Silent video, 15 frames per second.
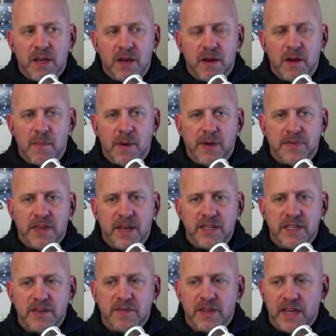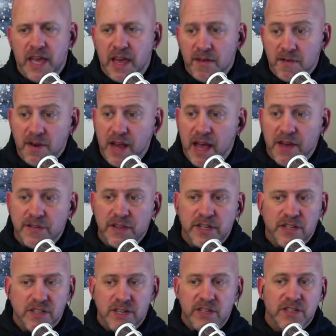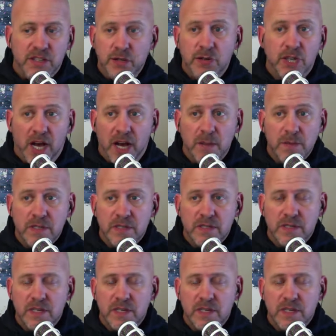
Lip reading: about the idea of like every athlete just has two jobs,